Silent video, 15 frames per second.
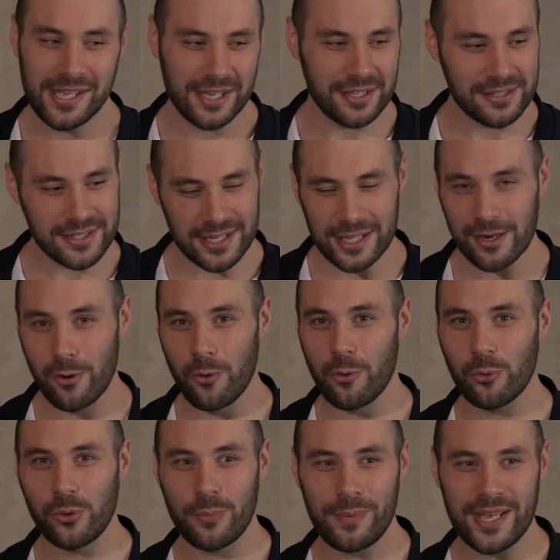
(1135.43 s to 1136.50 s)
and seeing
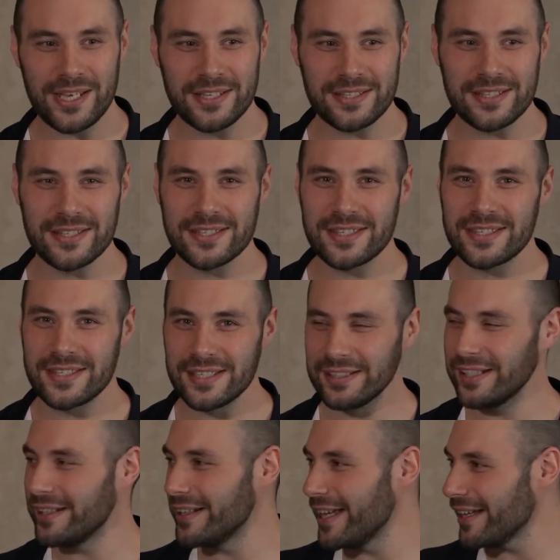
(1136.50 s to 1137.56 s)
all the pieces still
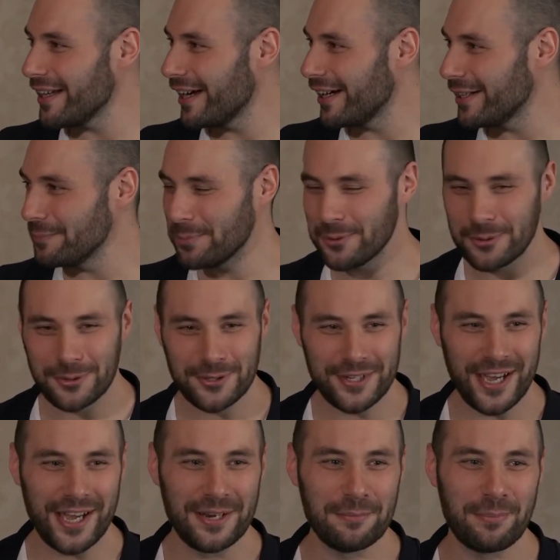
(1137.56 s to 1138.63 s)
in their cardboard,
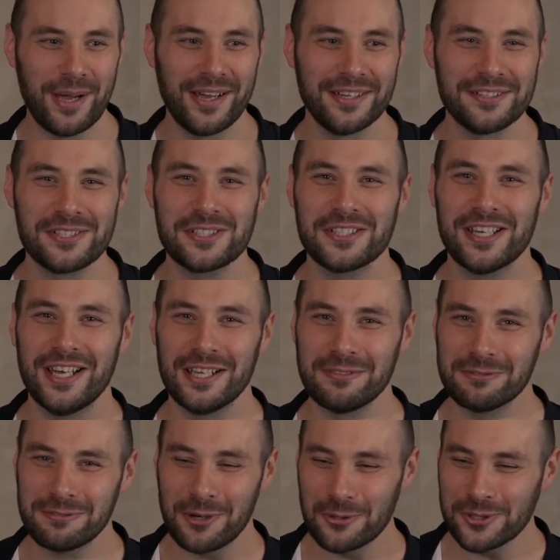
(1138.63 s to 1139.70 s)
unpunched,
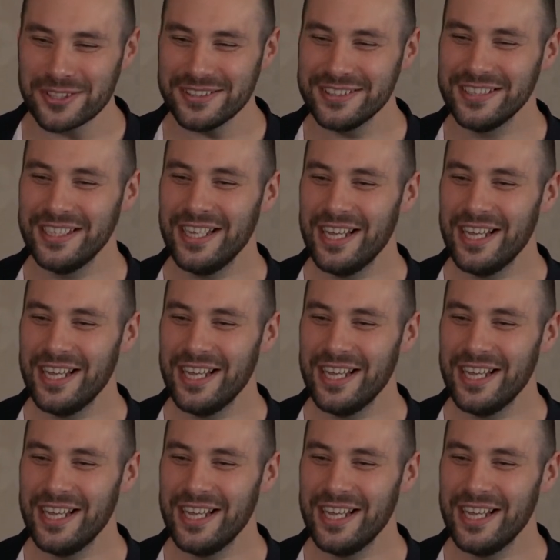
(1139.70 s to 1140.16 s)
unfolded.